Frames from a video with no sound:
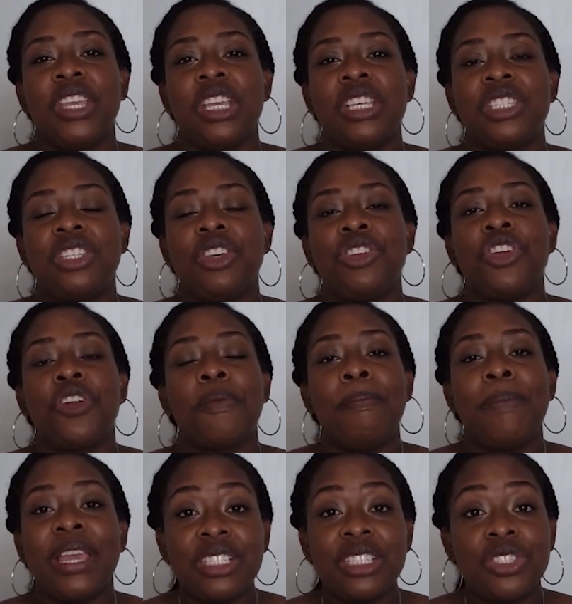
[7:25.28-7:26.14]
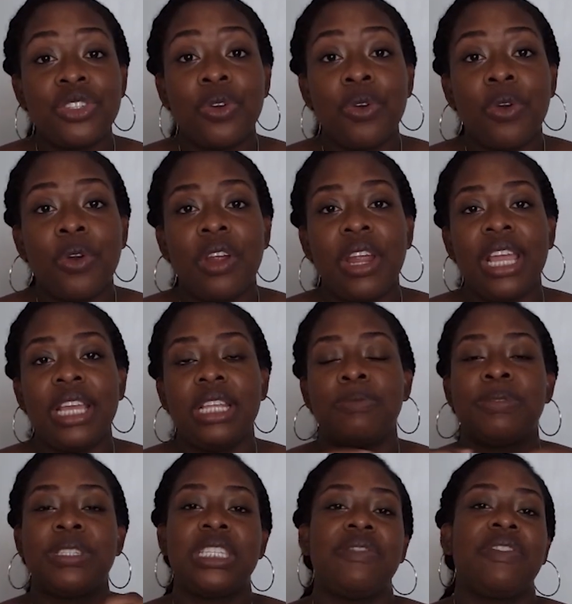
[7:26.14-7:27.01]
So your mentor
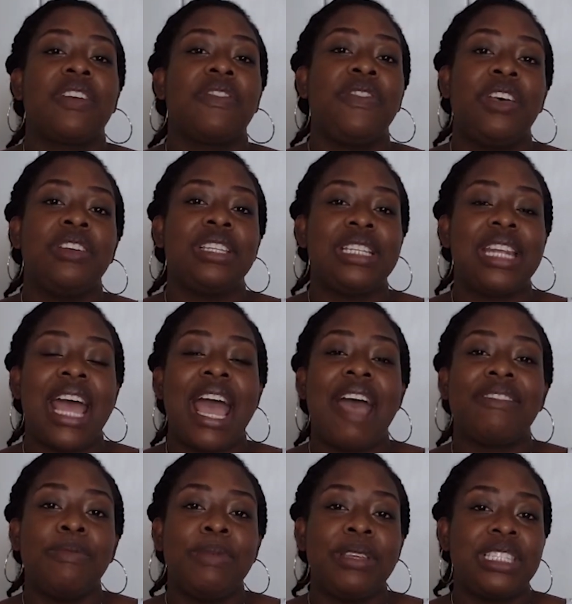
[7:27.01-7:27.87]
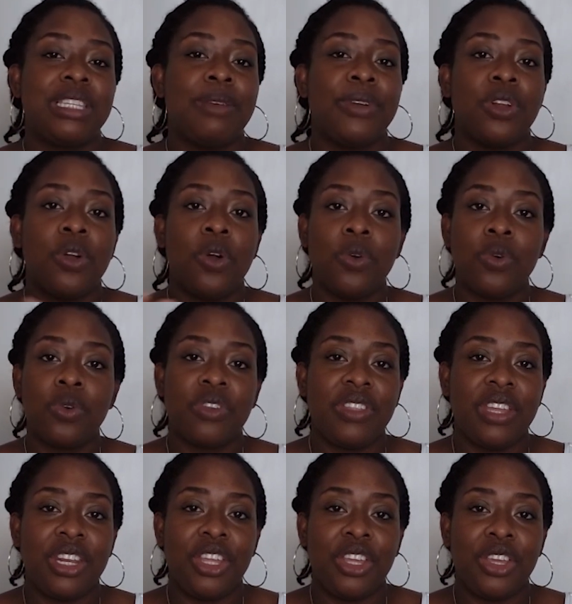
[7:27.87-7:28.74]
in specific fields doesn't have to be someone older
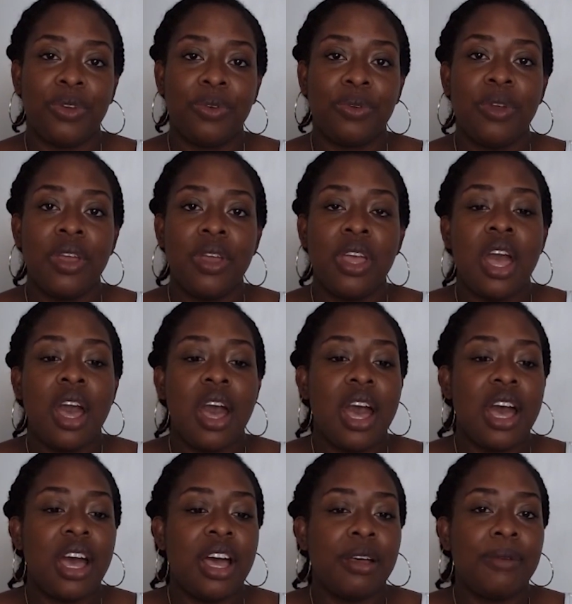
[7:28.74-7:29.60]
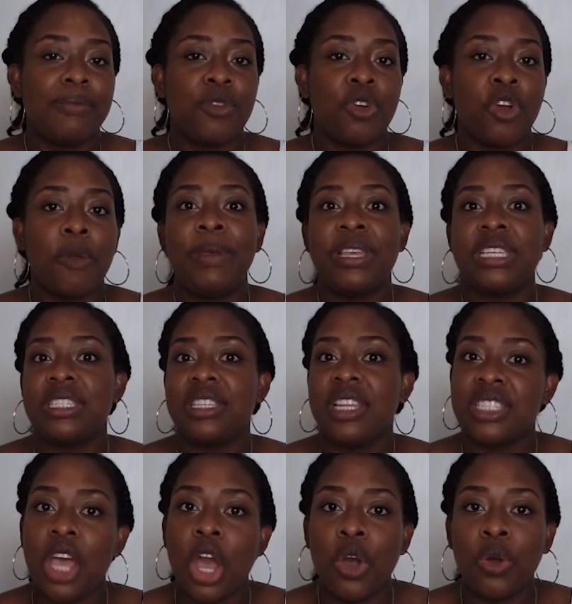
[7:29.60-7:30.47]
than you, or
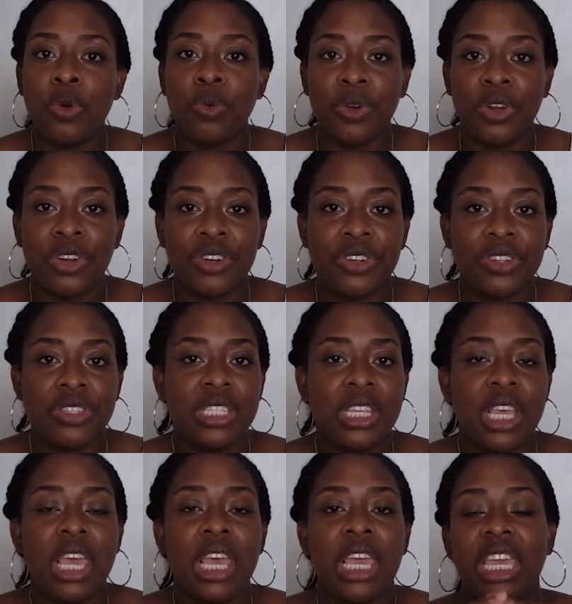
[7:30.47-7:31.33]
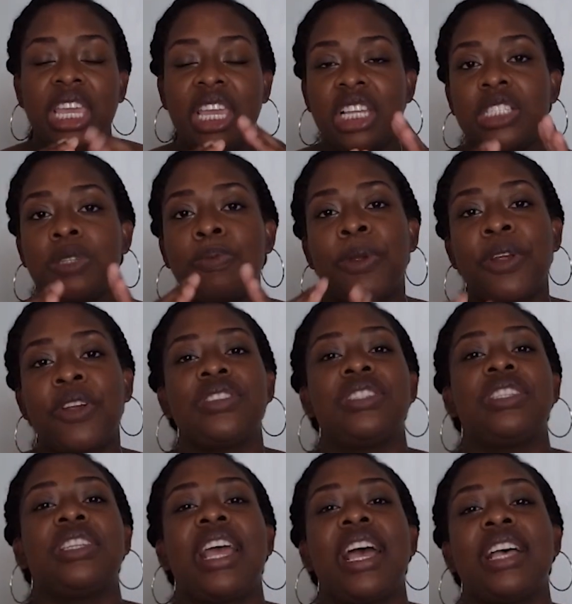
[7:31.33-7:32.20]
business owners. Each
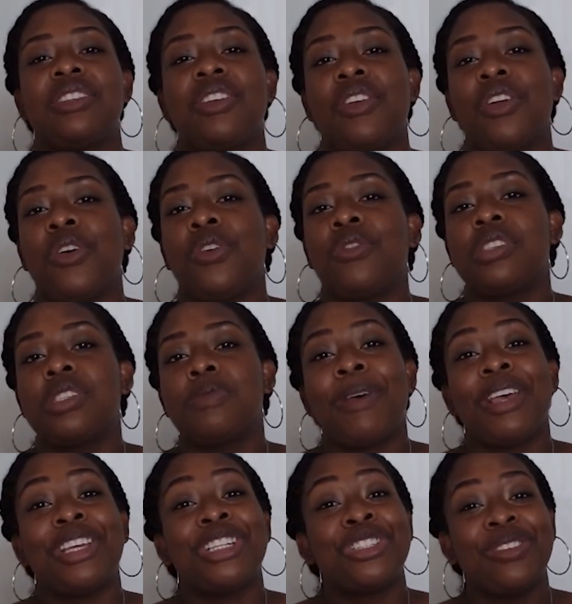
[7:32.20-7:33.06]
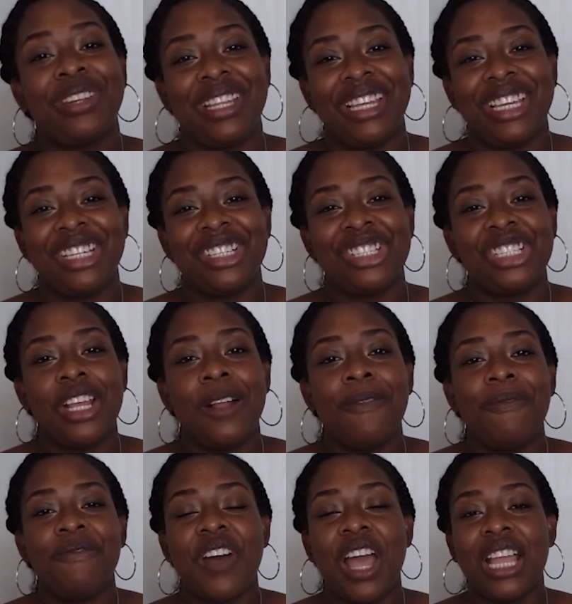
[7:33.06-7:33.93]
person has their own special niche.
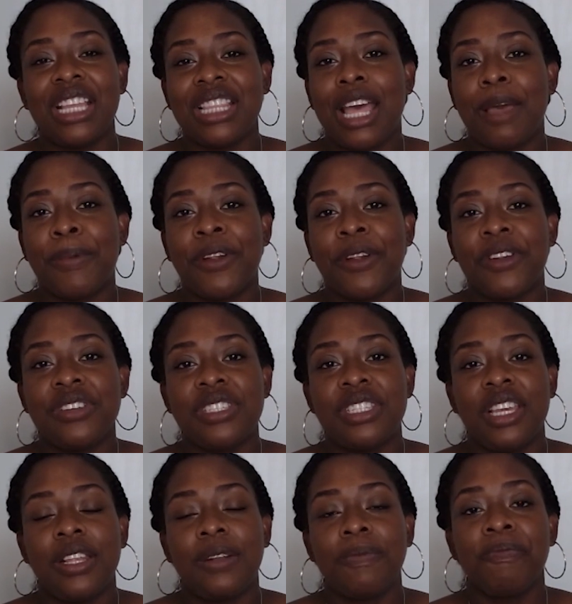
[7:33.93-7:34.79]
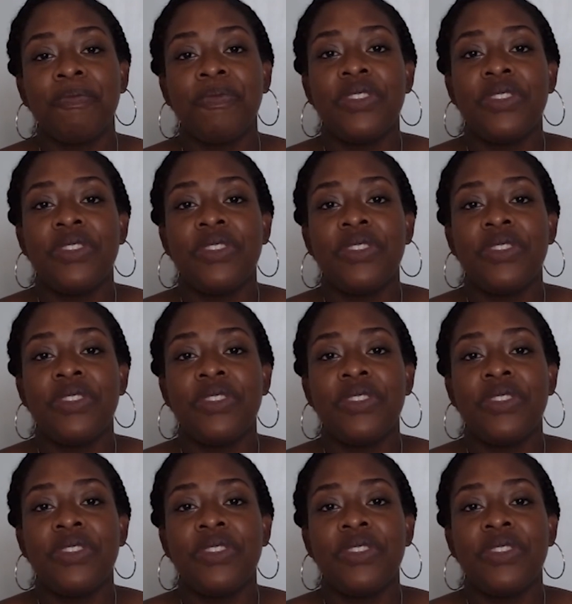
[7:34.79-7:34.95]
Find that person,